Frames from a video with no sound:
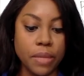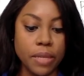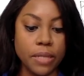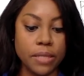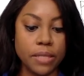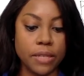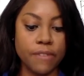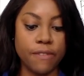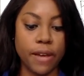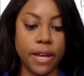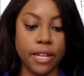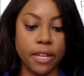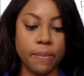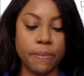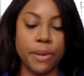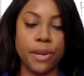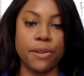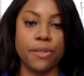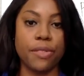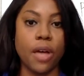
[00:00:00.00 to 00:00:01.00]

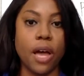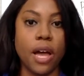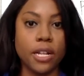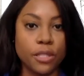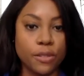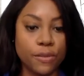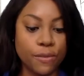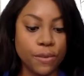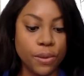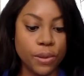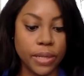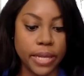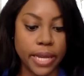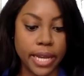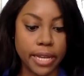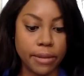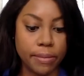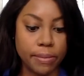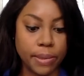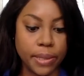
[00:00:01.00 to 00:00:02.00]
develop your thoughts fully,
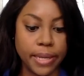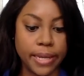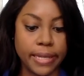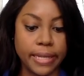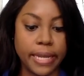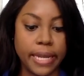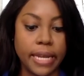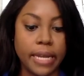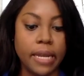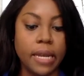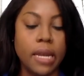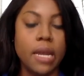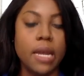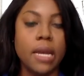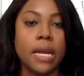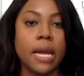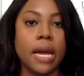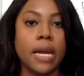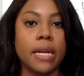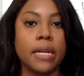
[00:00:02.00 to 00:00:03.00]
completely,
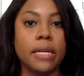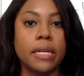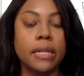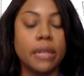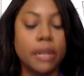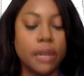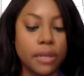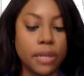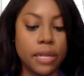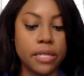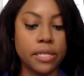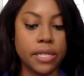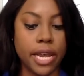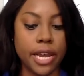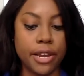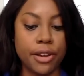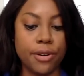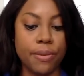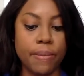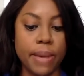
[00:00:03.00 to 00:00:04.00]
kind of clearly
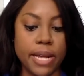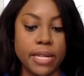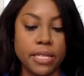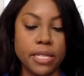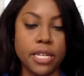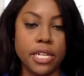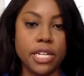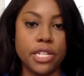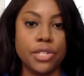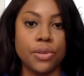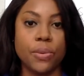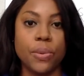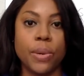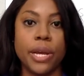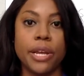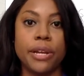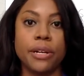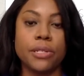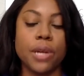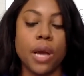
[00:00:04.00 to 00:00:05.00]
state your message and
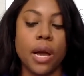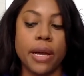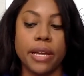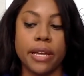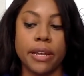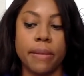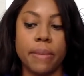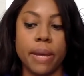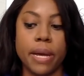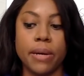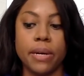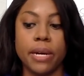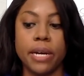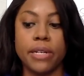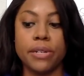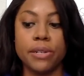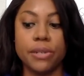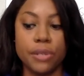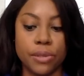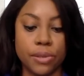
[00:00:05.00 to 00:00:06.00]
what you're talking about
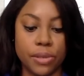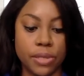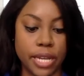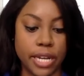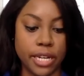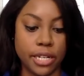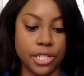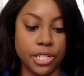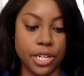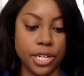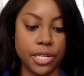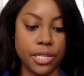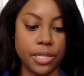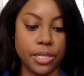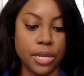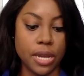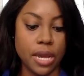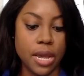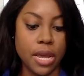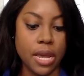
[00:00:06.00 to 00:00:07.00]
under those
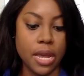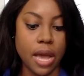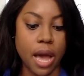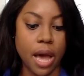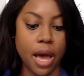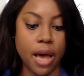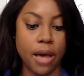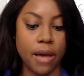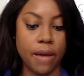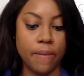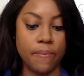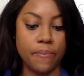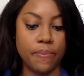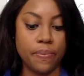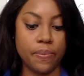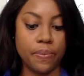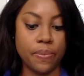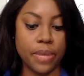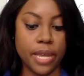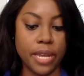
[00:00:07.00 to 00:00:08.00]
sections, and
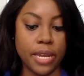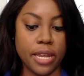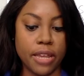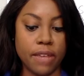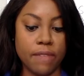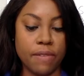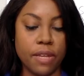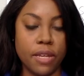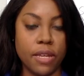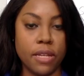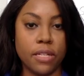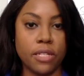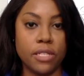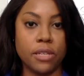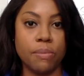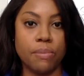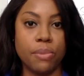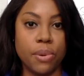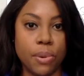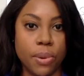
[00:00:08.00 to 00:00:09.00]
giving
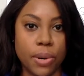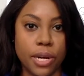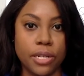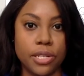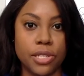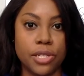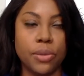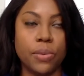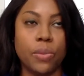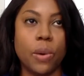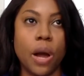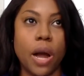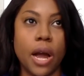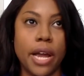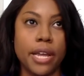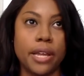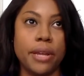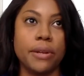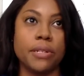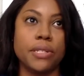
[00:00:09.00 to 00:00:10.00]
support to why
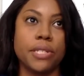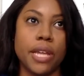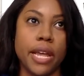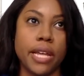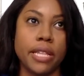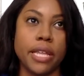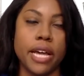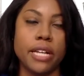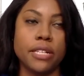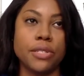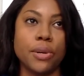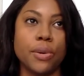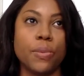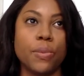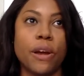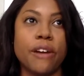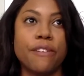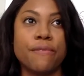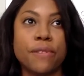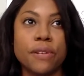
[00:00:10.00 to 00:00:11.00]
you're saying that. So,
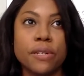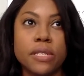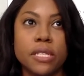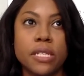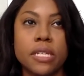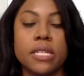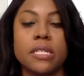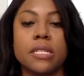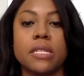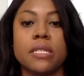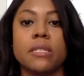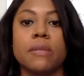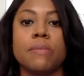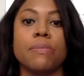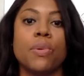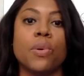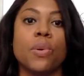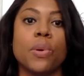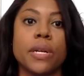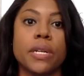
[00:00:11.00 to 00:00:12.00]
references is
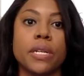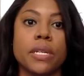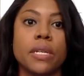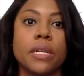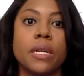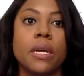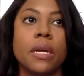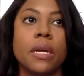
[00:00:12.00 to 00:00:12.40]
important.